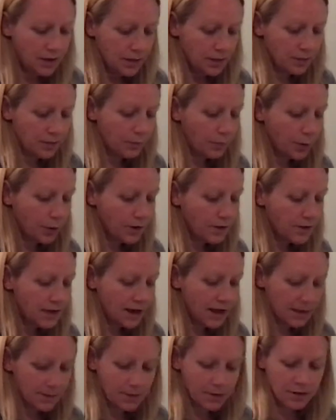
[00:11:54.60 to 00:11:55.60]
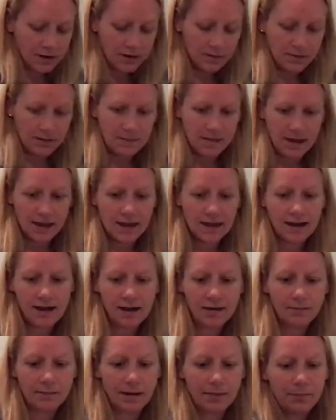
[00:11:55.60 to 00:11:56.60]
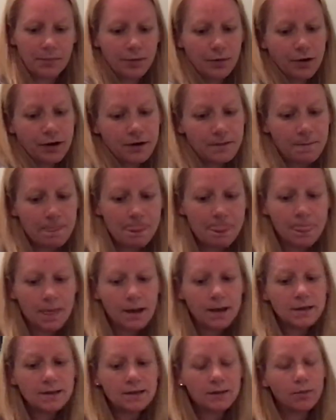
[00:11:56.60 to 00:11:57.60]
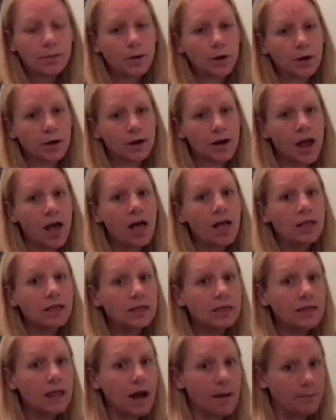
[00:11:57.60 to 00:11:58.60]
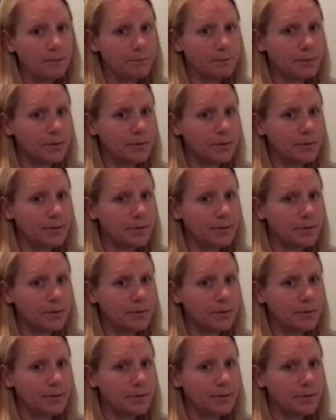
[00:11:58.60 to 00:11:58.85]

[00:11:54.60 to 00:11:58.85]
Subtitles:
The word that I'm going to be making on my board is the word lump.